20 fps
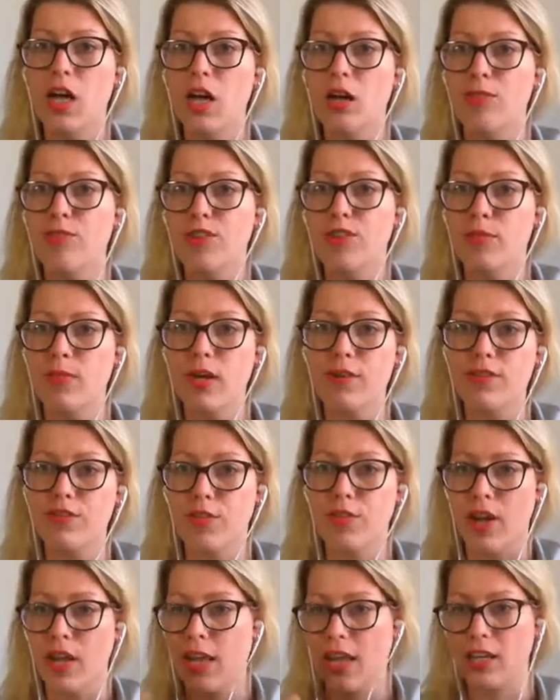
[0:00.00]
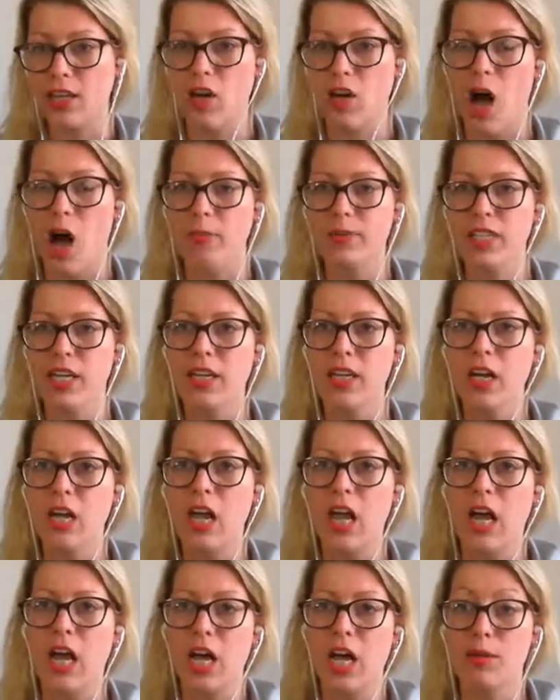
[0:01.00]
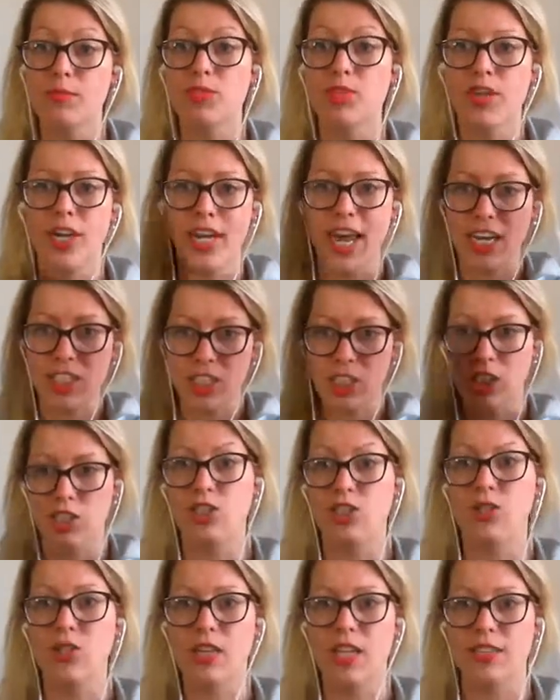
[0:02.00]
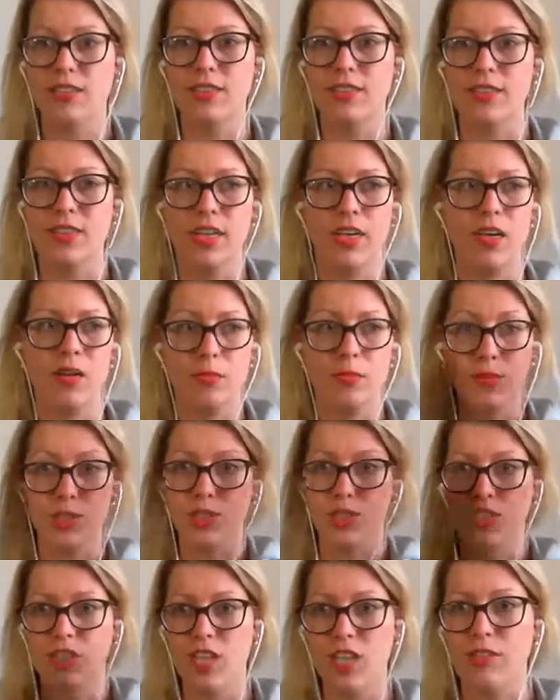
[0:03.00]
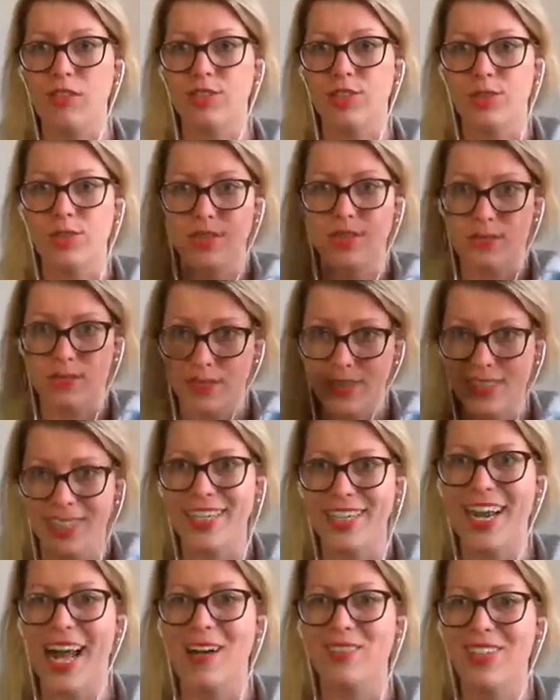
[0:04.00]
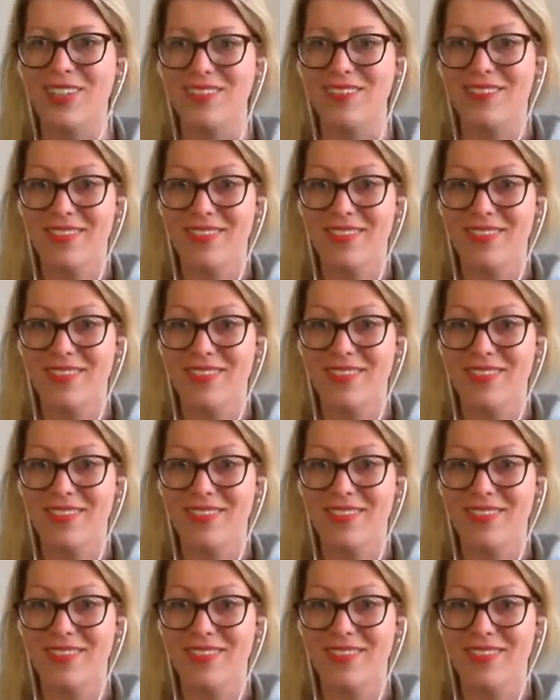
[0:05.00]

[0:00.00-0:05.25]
from me for free, like no opt-in. So you can actually just do this yourself, so you see it out,